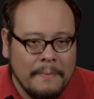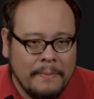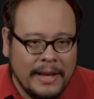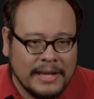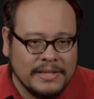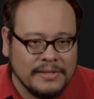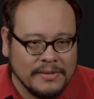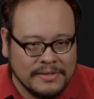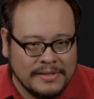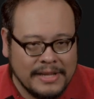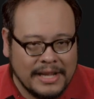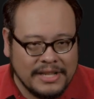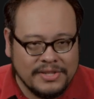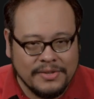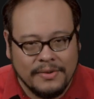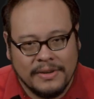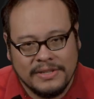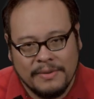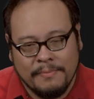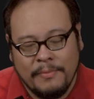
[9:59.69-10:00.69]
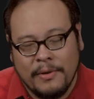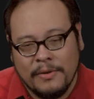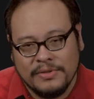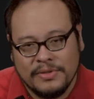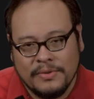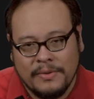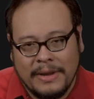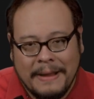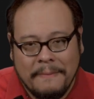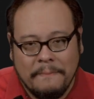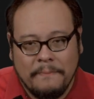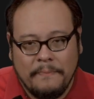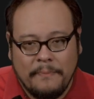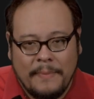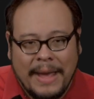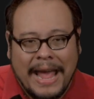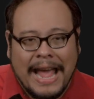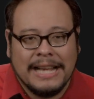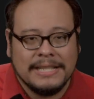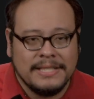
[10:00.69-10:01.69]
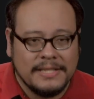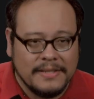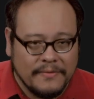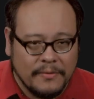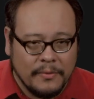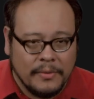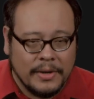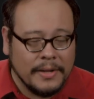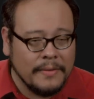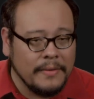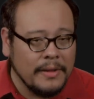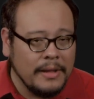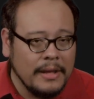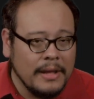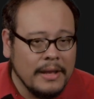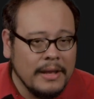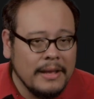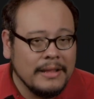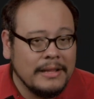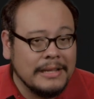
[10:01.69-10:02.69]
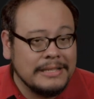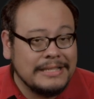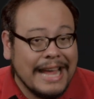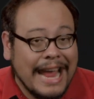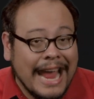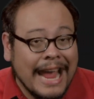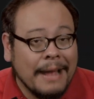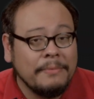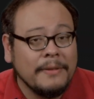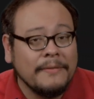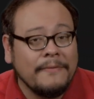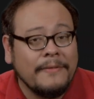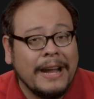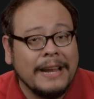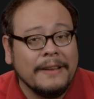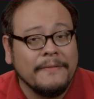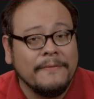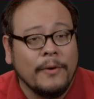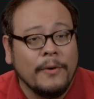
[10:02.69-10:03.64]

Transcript: pixel sensor as opposed to a passive one. This amplified